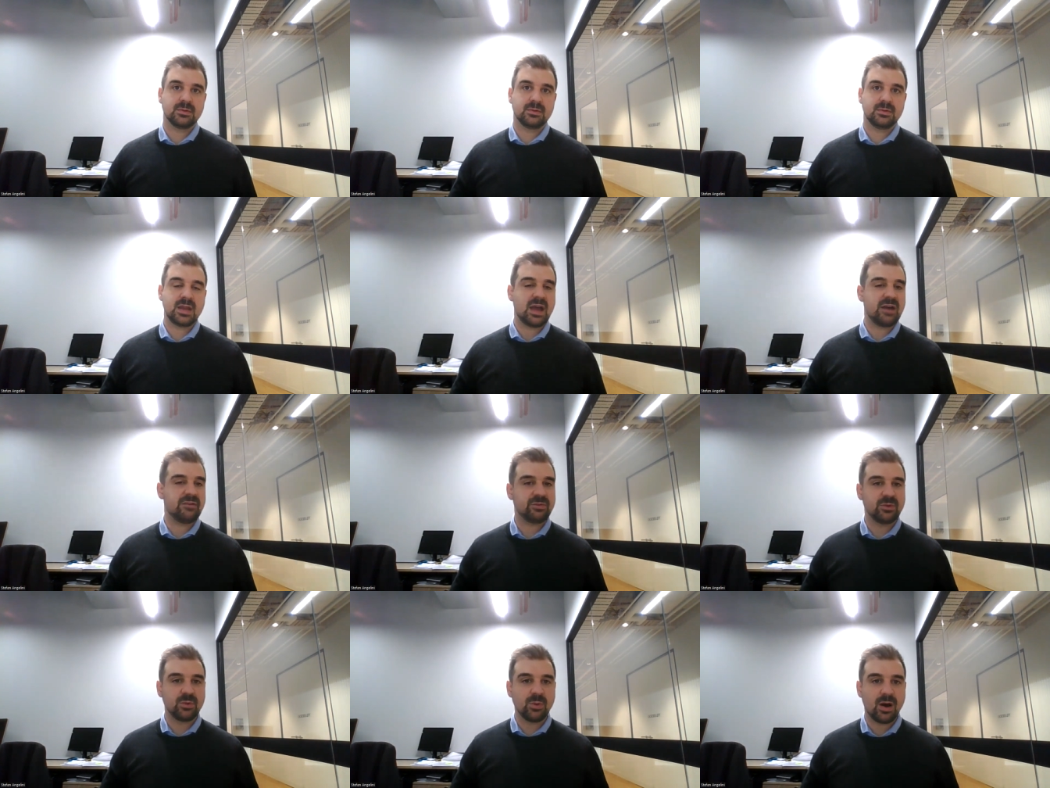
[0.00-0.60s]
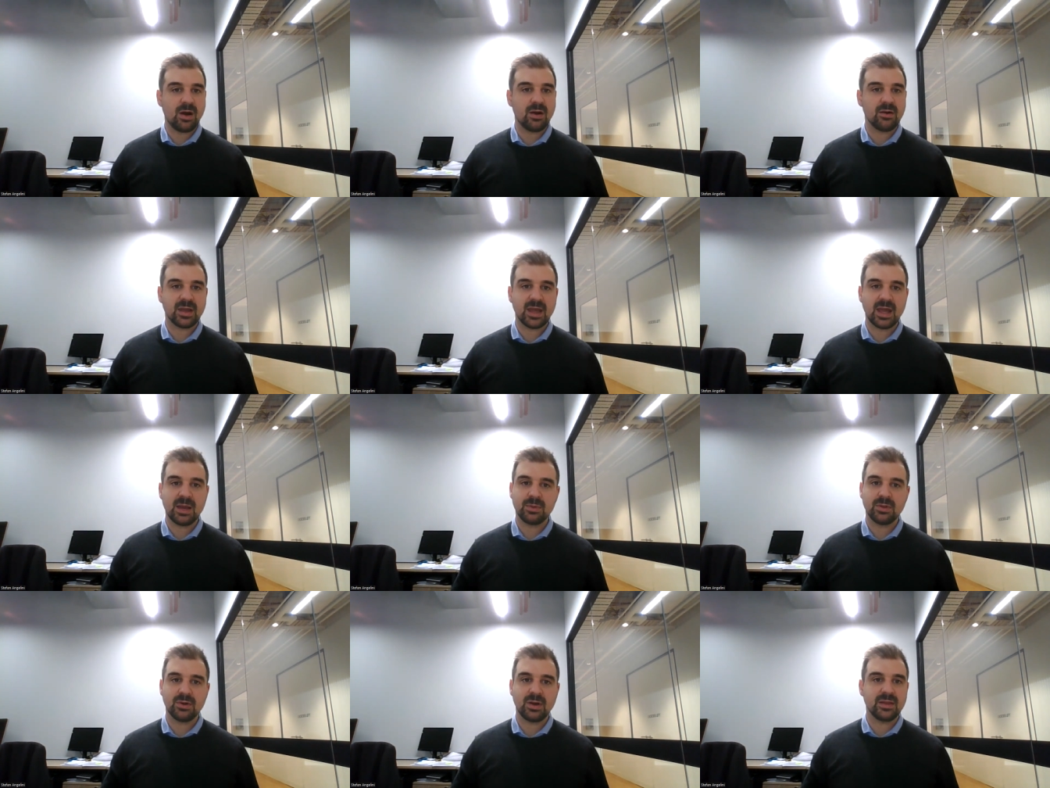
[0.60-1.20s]
Now, if you are a
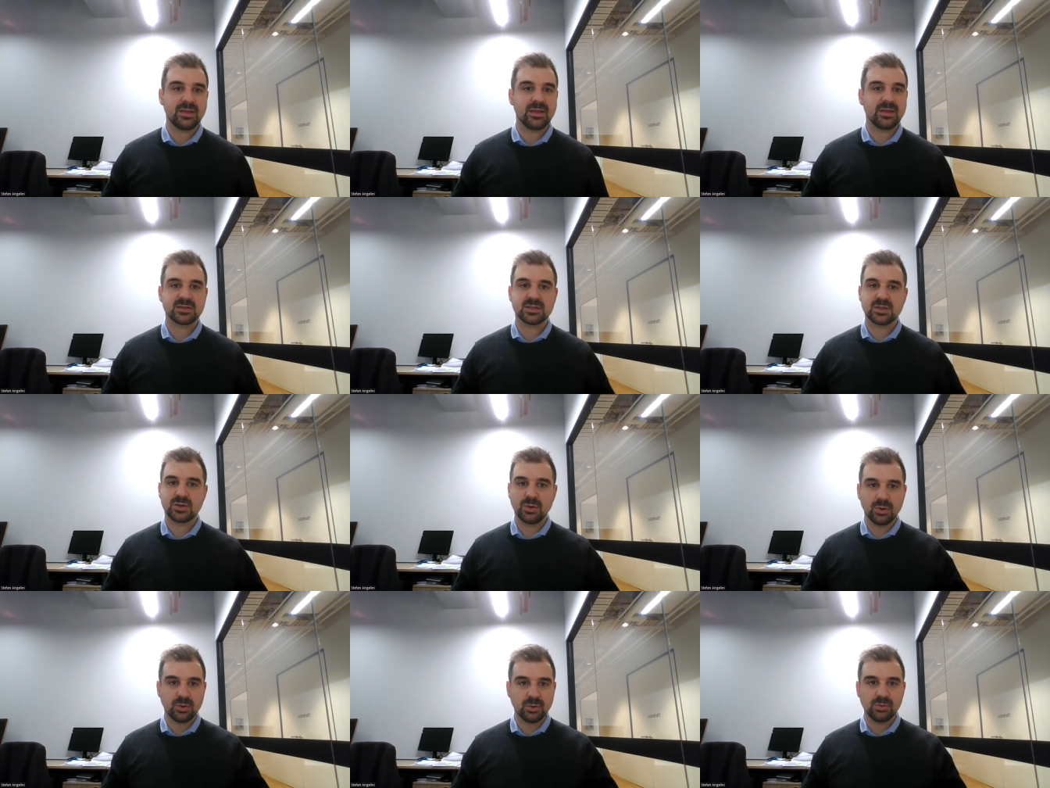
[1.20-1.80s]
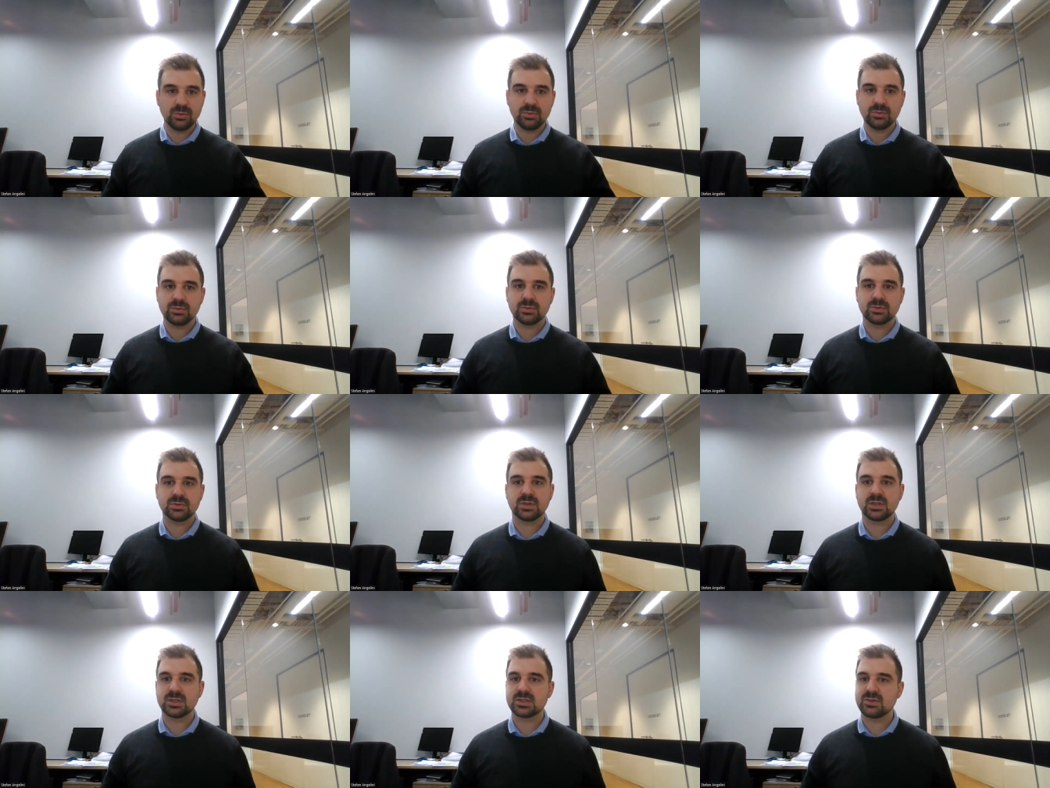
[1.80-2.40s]
gambler out there, it's cool.
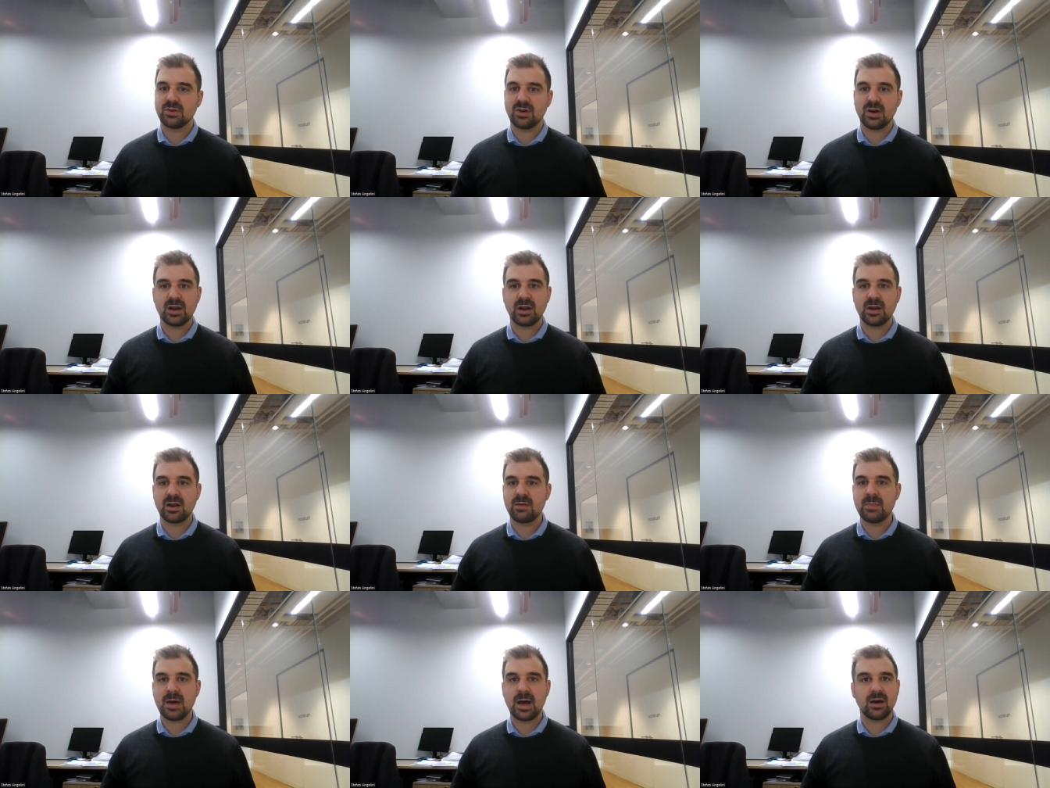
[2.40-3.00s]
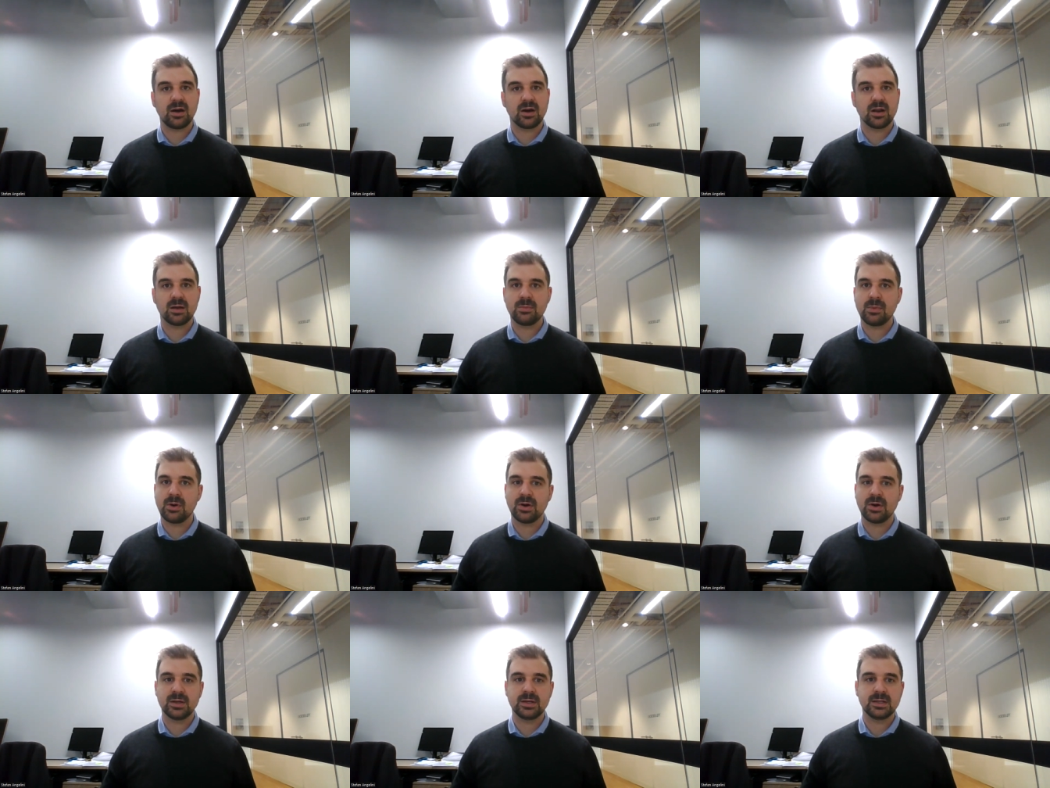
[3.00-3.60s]
It's all right. I don't, I don't
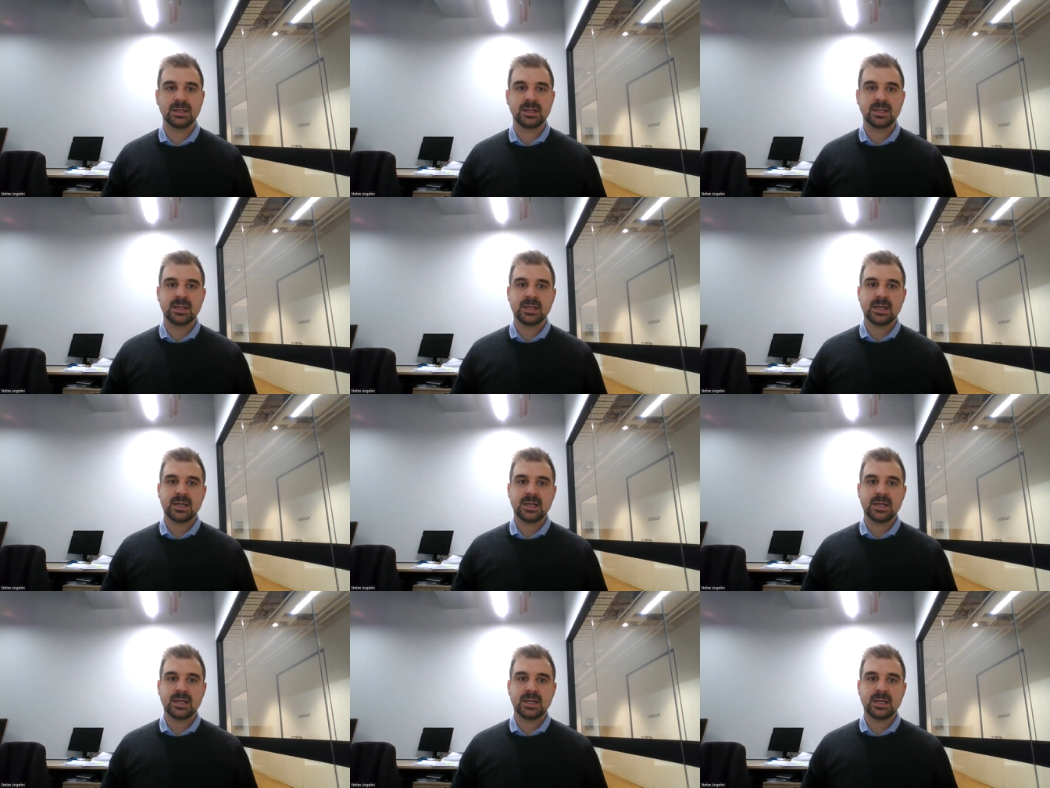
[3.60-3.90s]
mind.